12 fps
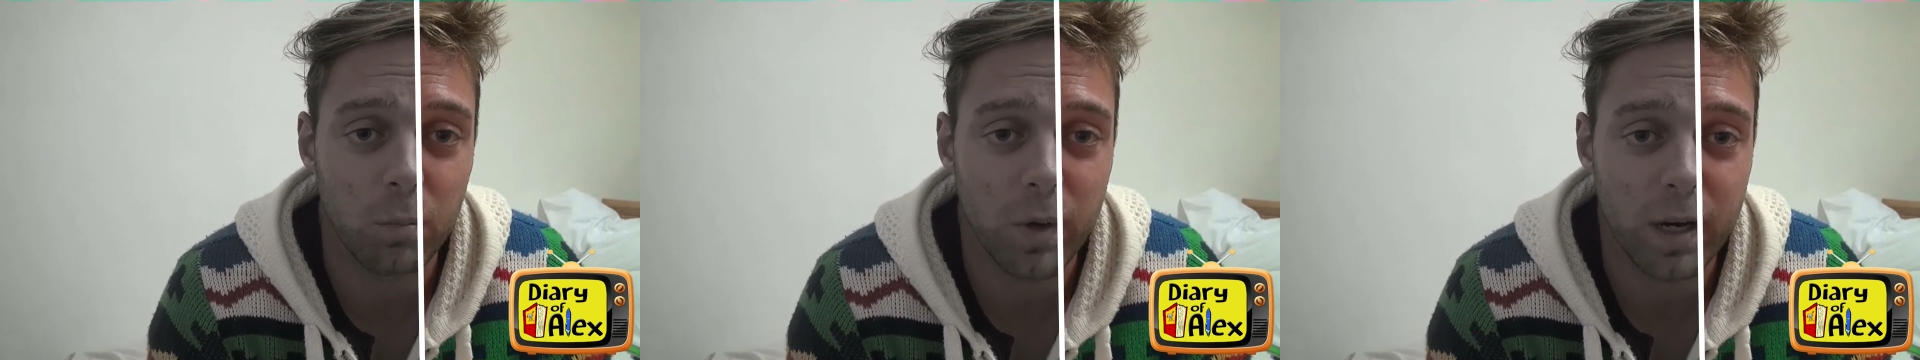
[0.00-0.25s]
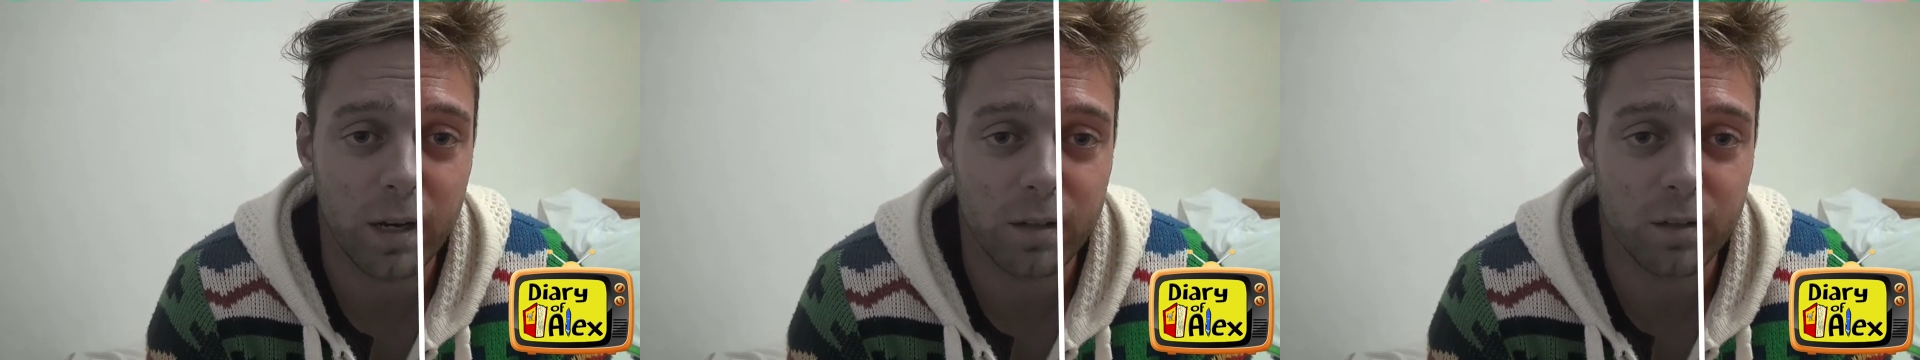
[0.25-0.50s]

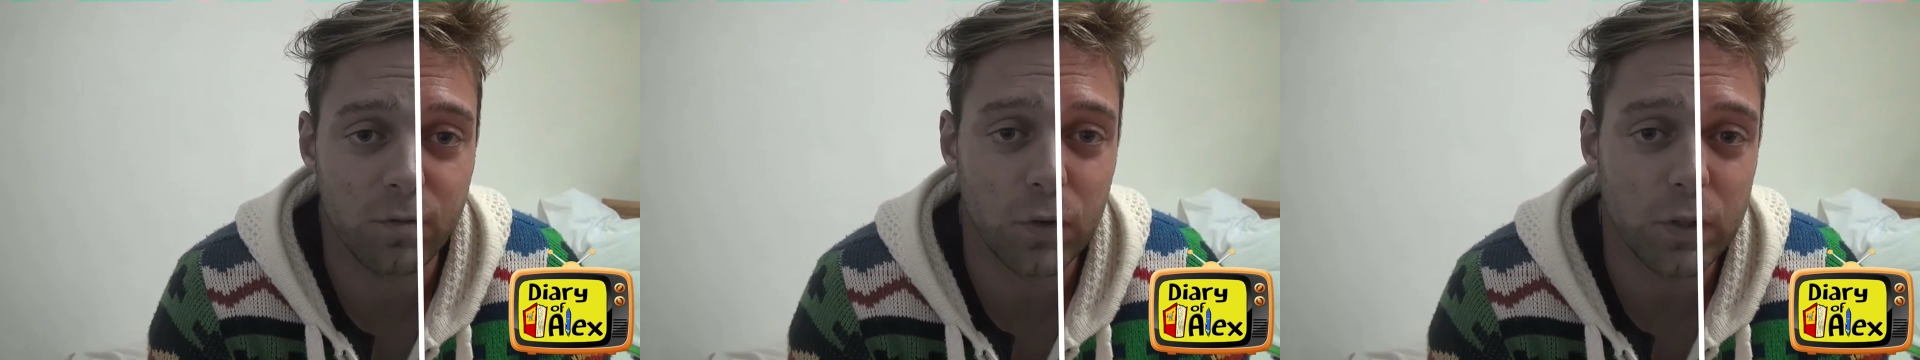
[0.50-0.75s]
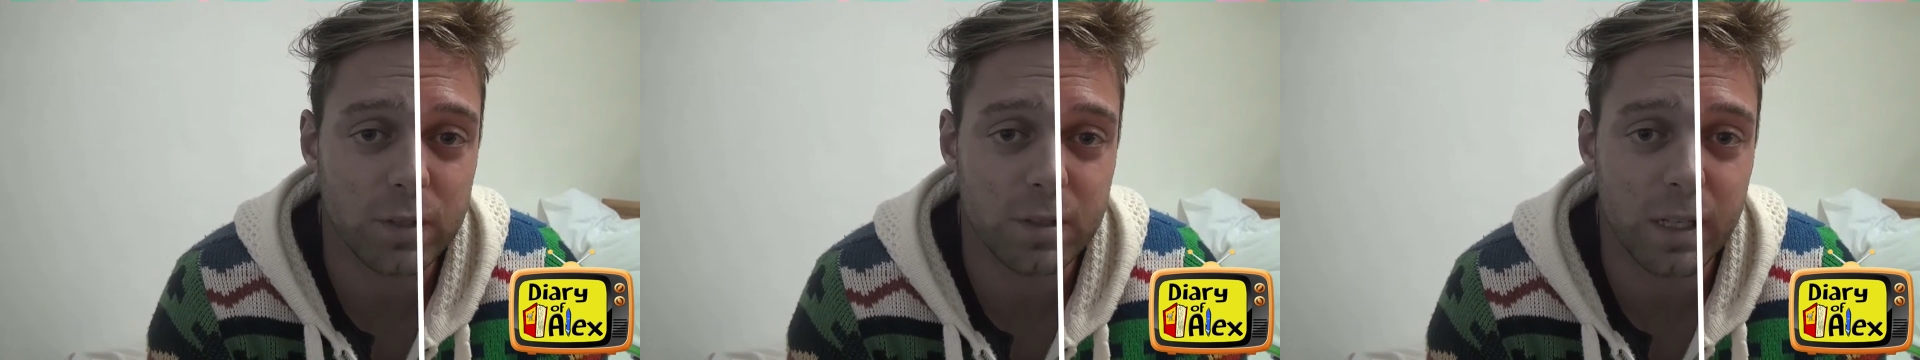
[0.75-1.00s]
but the
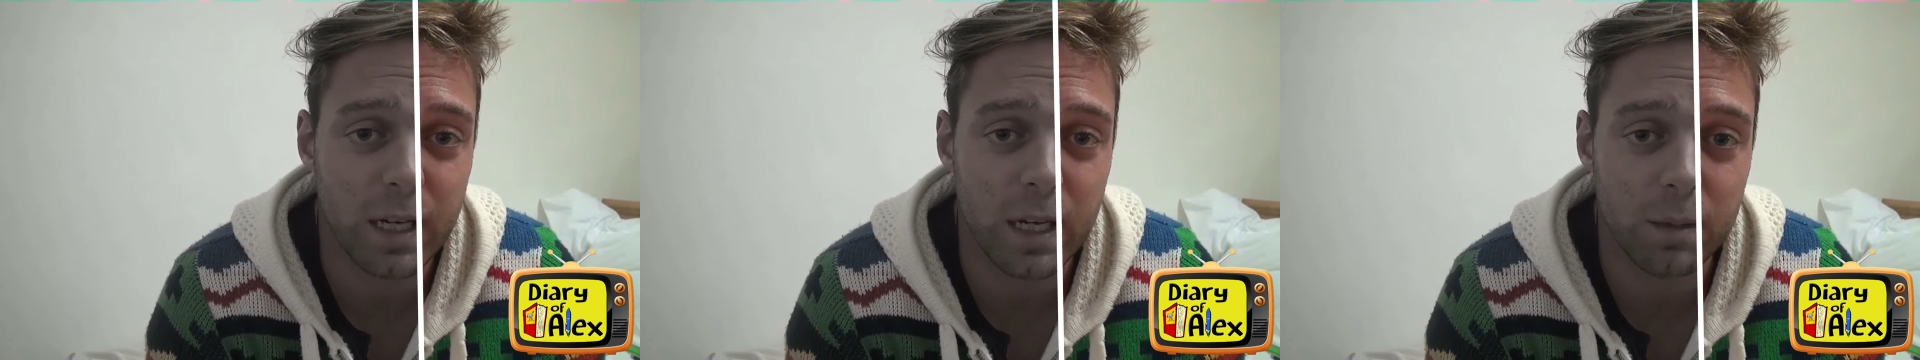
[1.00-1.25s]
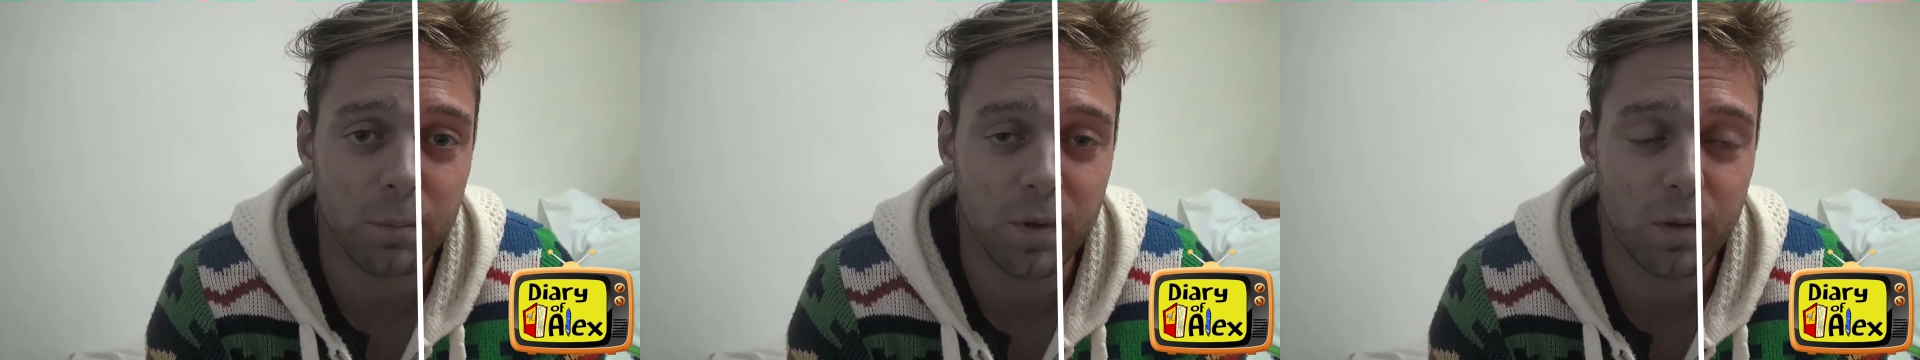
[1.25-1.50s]
first
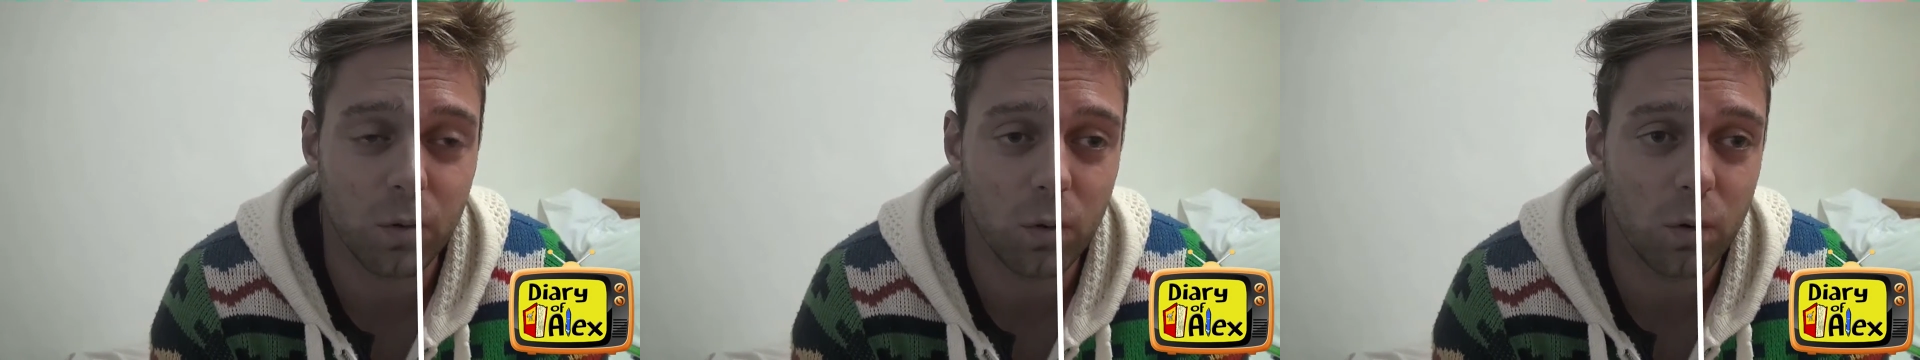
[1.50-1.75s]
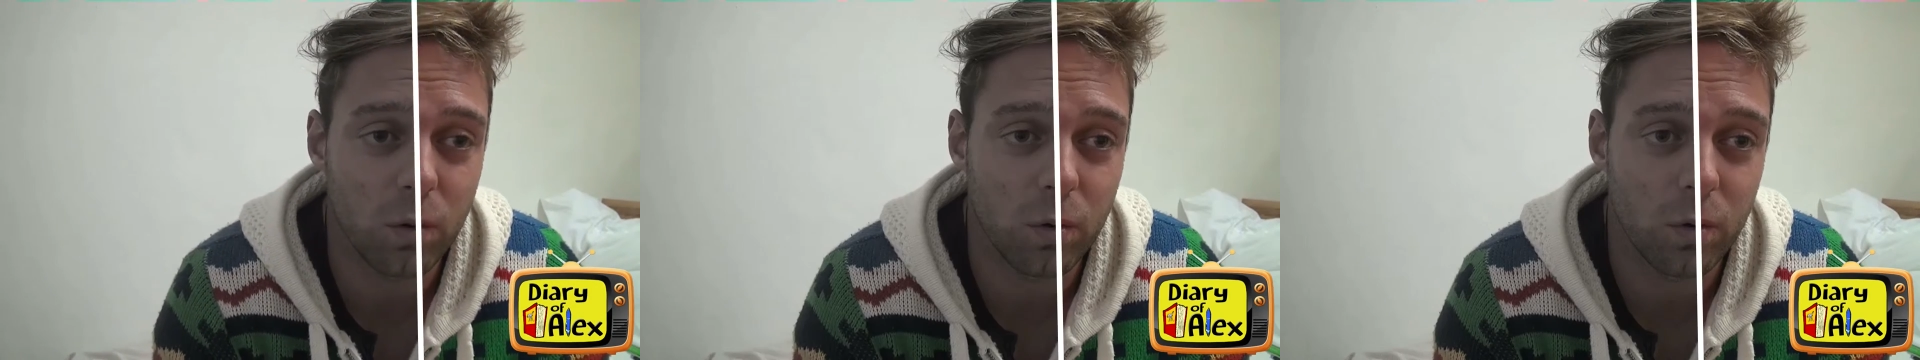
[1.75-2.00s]
time
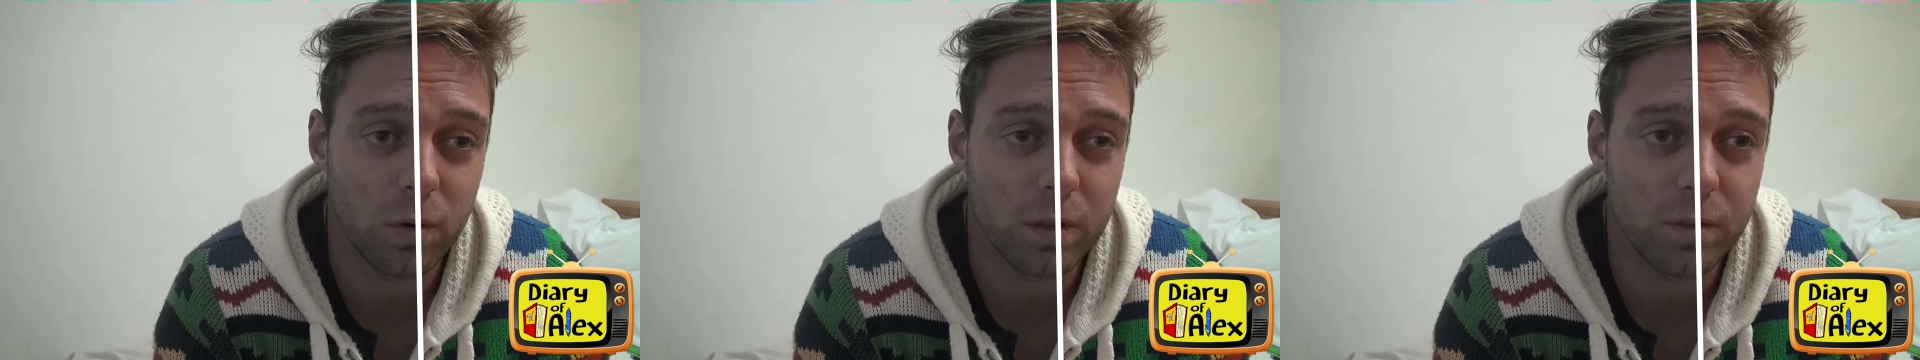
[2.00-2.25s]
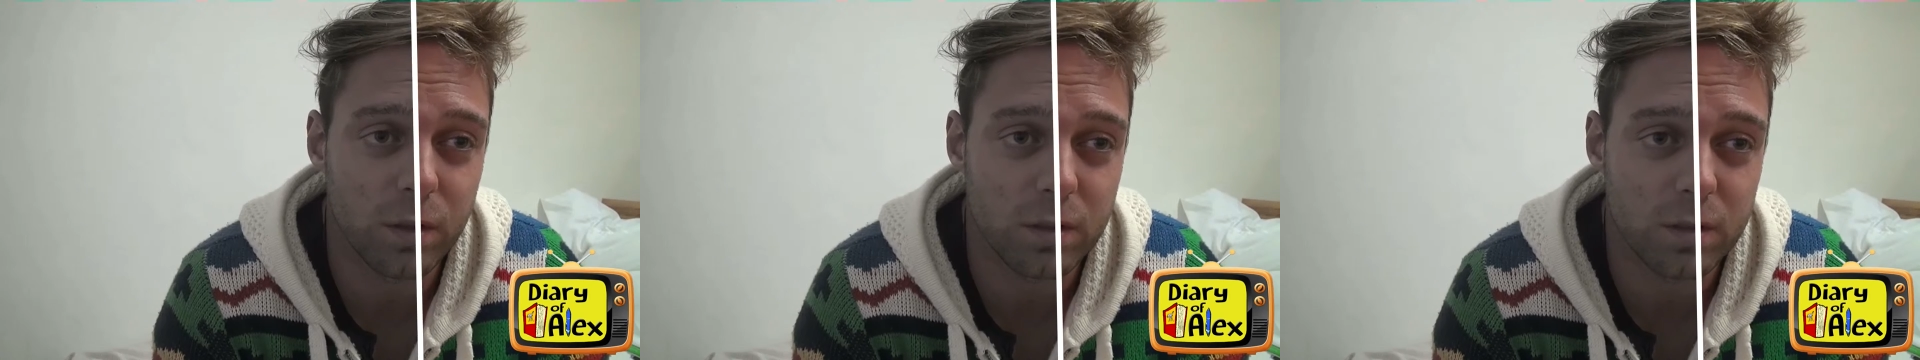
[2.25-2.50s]

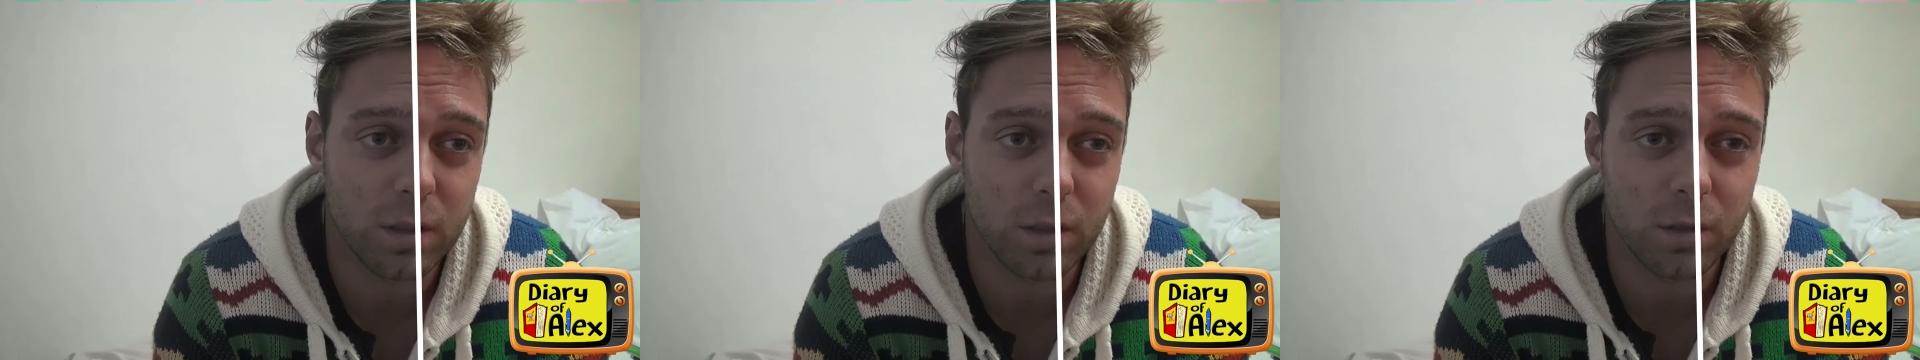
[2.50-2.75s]
it was